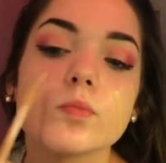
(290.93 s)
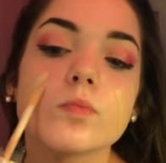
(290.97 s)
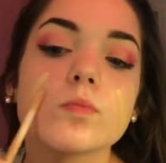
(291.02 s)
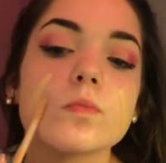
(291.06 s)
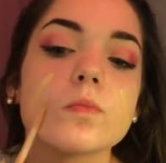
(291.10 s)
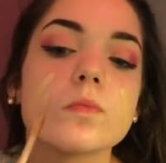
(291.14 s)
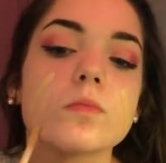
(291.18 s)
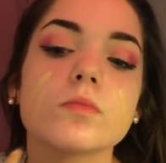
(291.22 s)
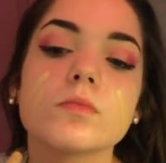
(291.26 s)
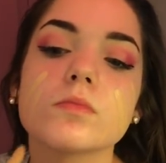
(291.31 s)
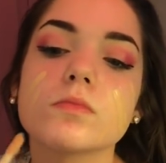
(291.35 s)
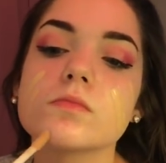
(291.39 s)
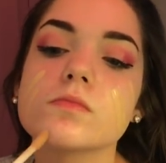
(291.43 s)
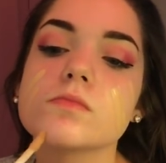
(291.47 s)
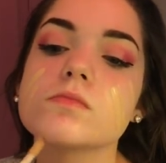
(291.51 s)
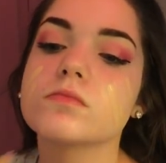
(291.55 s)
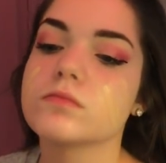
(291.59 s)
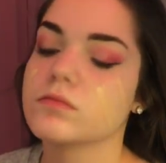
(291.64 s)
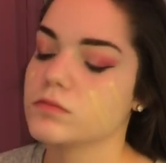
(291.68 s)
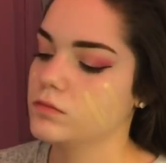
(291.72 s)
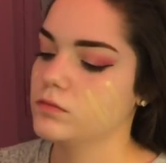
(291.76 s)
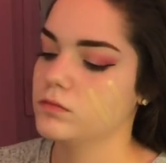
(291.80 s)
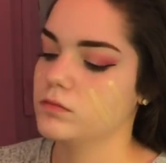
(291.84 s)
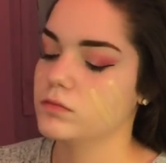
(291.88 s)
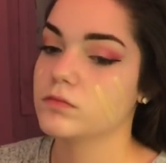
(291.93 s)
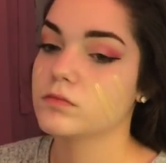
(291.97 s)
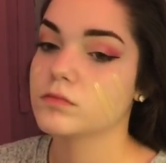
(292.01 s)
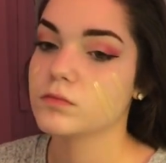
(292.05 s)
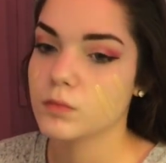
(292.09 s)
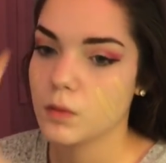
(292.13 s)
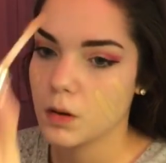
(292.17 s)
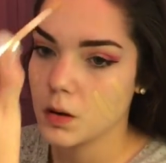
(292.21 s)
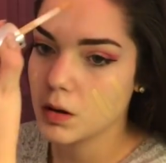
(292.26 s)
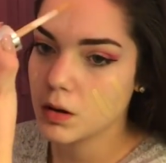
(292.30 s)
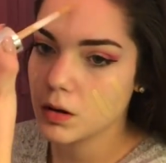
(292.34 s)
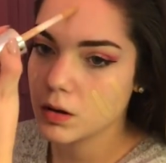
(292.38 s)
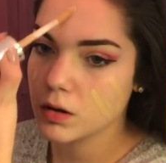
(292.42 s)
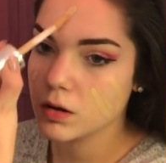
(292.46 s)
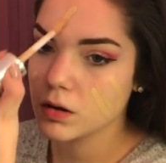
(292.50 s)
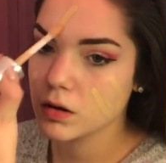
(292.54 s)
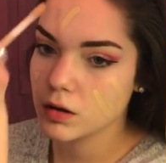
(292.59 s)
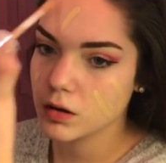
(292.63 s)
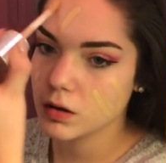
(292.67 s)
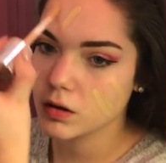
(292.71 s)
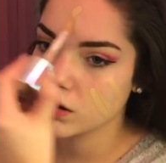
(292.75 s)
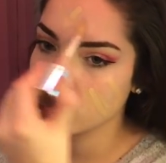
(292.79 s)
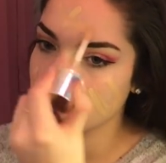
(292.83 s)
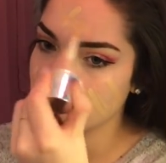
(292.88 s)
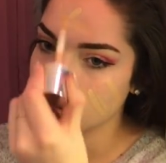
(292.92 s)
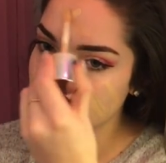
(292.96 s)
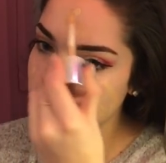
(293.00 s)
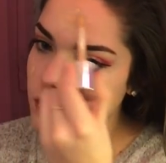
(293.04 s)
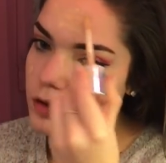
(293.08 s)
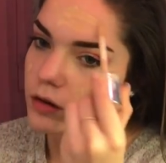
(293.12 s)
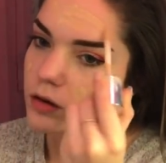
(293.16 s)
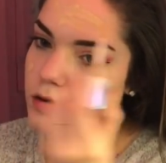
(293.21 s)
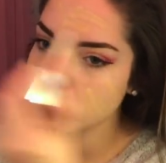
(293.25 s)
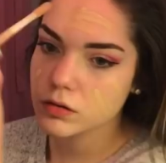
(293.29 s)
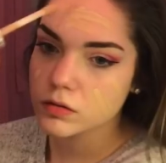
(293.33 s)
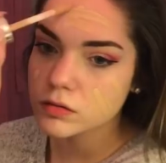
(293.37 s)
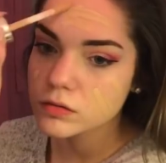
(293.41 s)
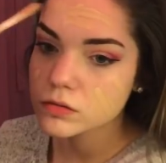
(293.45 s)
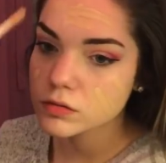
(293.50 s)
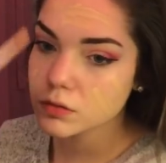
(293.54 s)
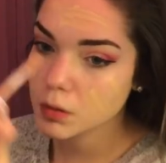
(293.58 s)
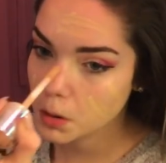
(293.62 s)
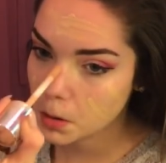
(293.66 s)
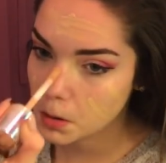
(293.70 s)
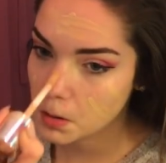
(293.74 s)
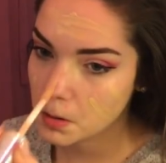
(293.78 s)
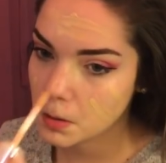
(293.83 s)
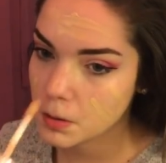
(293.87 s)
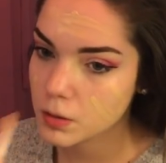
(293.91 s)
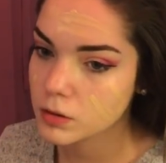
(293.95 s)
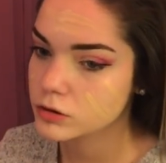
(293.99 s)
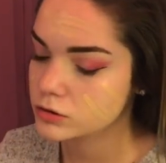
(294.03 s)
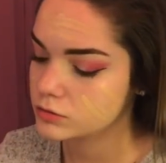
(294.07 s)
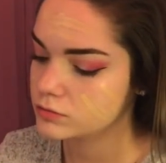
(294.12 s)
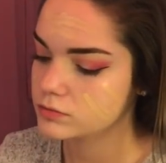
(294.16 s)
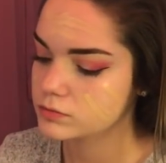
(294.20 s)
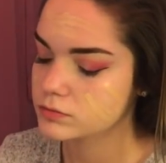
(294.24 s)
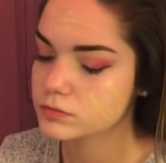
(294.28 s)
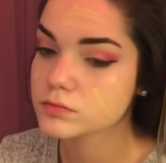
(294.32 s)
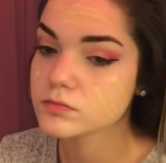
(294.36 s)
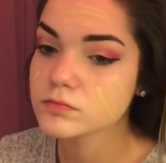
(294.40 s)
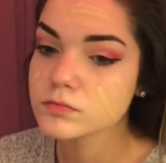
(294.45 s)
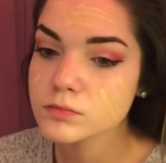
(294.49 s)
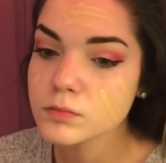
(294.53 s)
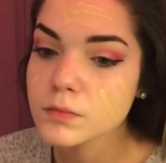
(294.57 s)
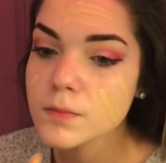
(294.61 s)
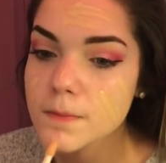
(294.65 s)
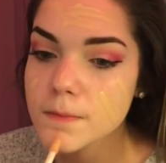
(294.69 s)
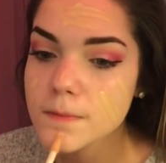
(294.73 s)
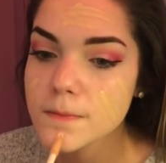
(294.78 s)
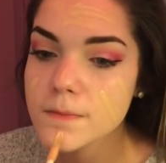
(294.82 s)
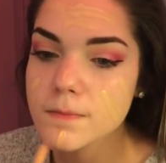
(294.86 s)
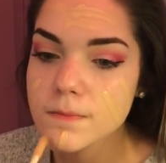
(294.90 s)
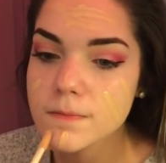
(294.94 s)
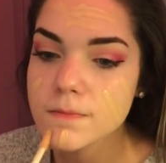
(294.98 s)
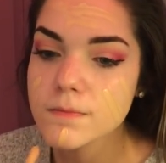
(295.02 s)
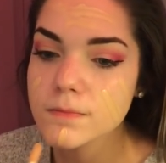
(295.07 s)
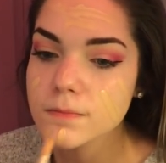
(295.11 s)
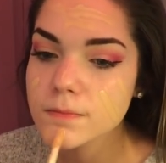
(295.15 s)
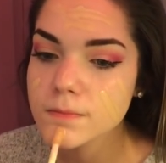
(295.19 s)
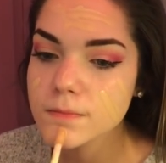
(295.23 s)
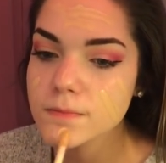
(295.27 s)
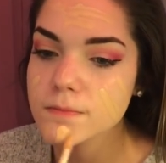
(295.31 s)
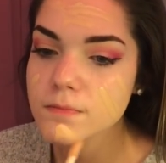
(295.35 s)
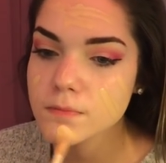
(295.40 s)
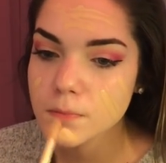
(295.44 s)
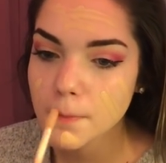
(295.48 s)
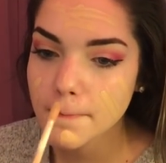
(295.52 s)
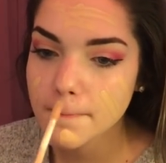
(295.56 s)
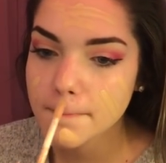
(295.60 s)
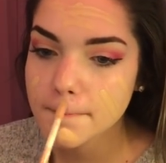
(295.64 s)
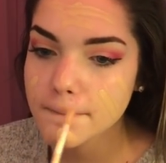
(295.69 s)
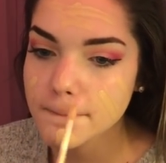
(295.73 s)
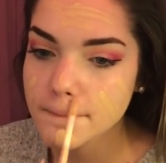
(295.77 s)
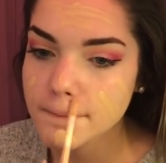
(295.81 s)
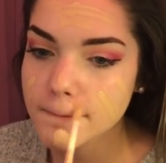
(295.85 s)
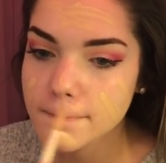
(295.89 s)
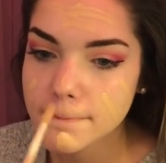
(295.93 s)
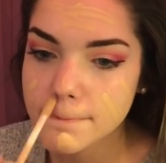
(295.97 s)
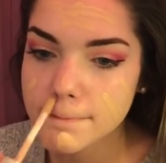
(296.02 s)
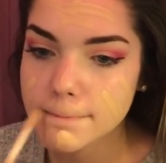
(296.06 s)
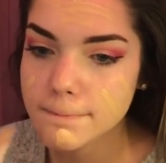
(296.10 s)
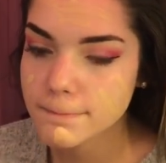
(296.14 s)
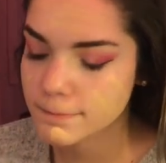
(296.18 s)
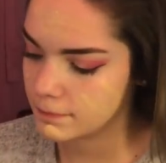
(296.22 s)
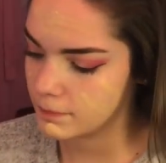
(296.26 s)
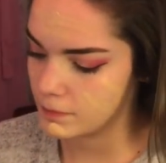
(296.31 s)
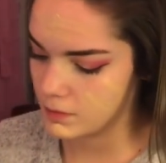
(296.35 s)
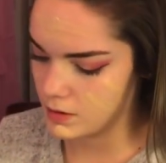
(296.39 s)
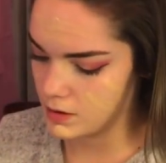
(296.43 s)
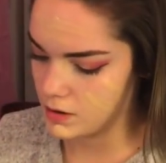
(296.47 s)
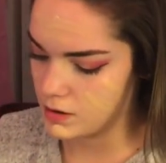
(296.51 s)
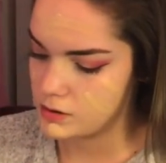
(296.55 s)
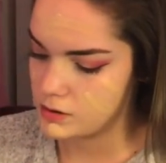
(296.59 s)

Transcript: Foundation Plus Concealer foundation and just put it on my face to make my blemishes go away.